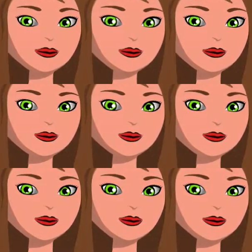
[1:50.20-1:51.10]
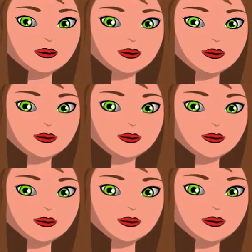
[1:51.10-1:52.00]
Caution
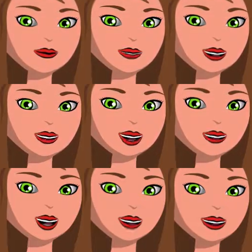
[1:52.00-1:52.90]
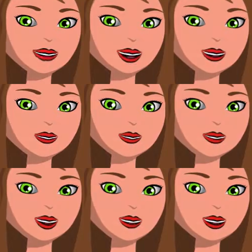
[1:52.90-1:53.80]
intersection. As both entities
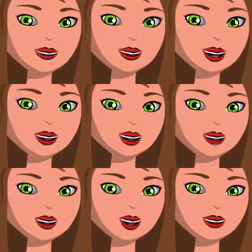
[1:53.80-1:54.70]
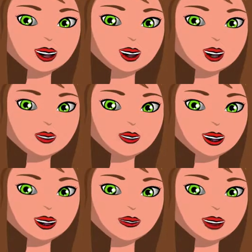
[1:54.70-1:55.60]
have an interest in you having as
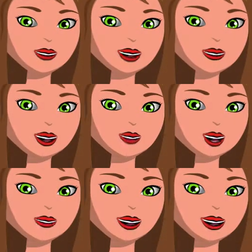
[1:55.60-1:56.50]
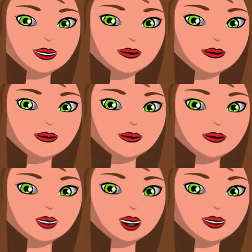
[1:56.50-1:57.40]
few accidents as possible
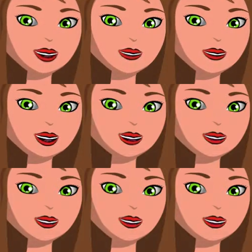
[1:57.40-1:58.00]
and the least